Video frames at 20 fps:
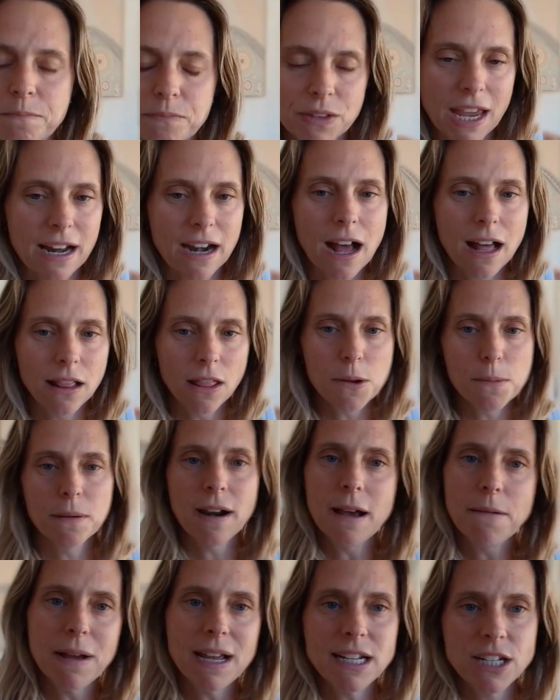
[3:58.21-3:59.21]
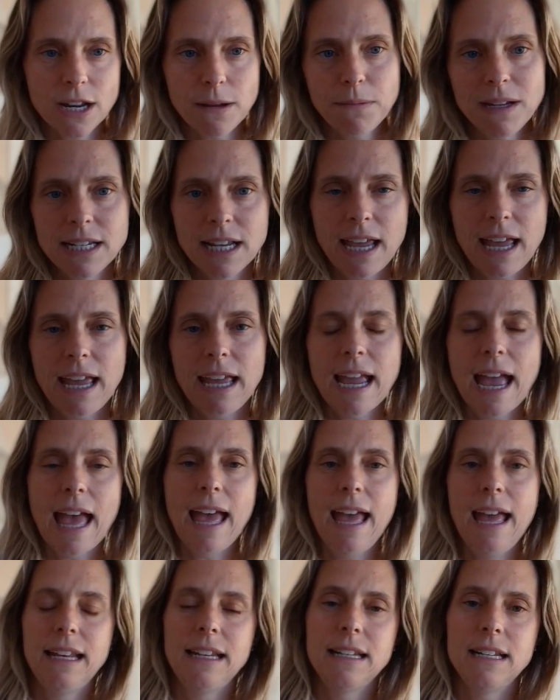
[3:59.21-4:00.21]
And I'll open up my GPT
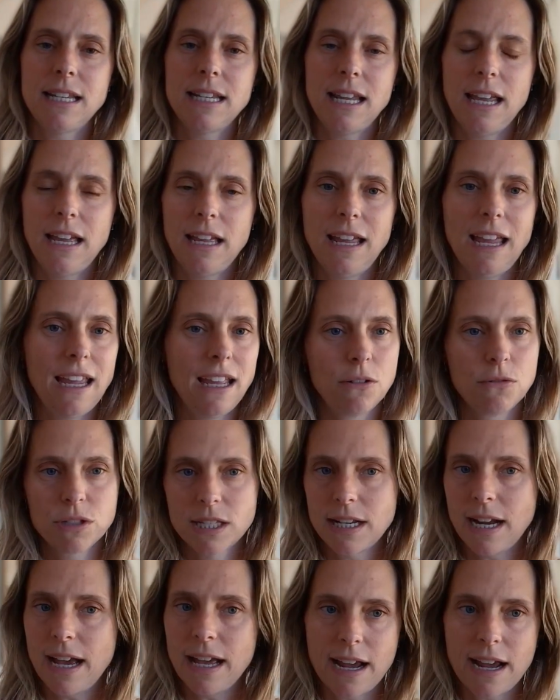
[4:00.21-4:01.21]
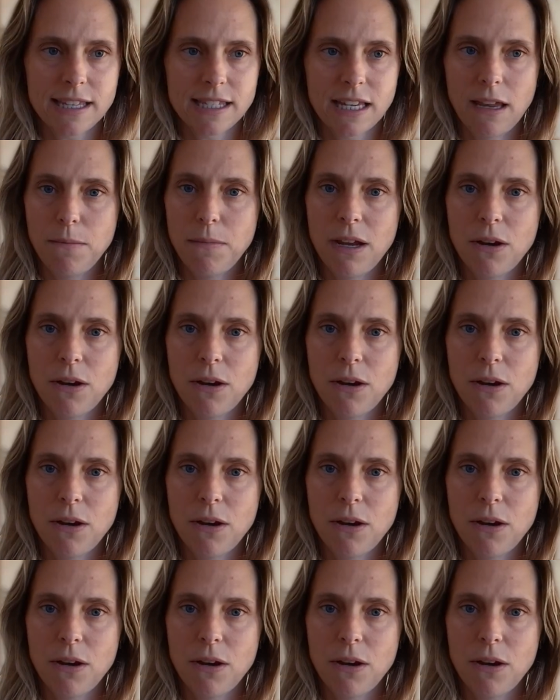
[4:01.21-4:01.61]
and it'll start asking me